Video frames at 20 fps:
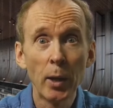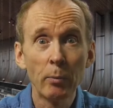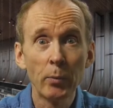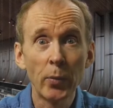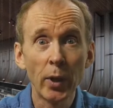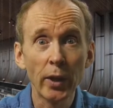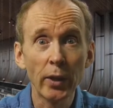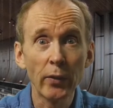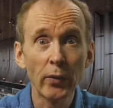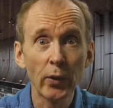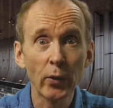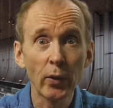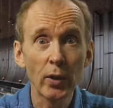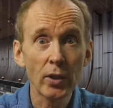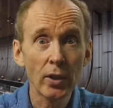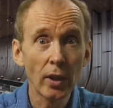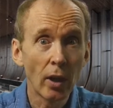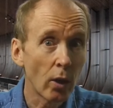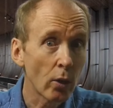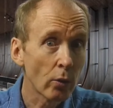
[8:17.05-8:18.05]
But if there
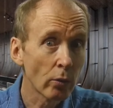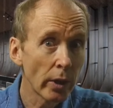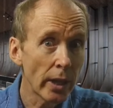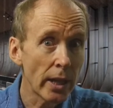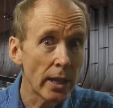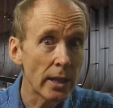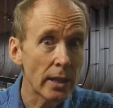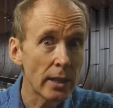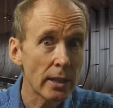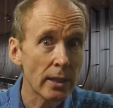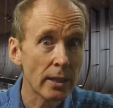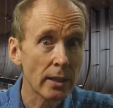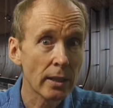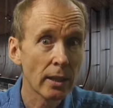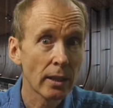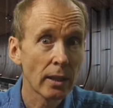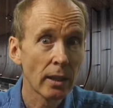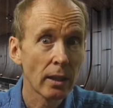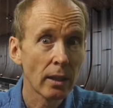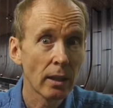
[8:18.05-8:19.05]
is no risk,
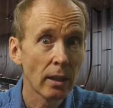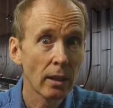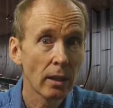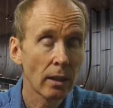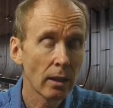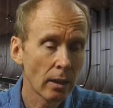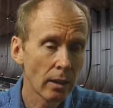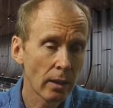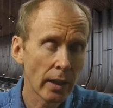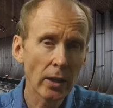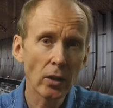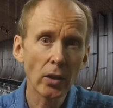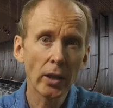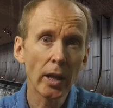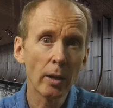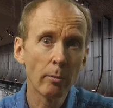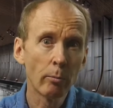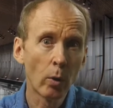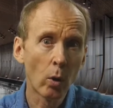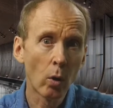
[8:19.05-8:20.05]
then you
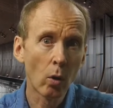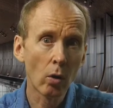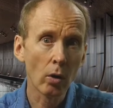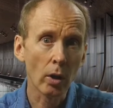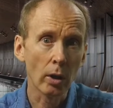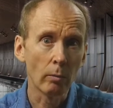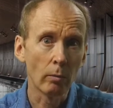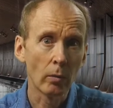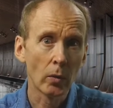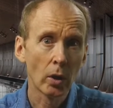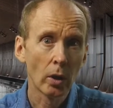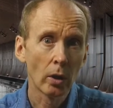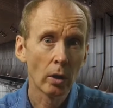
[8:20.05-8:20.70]
get boredom.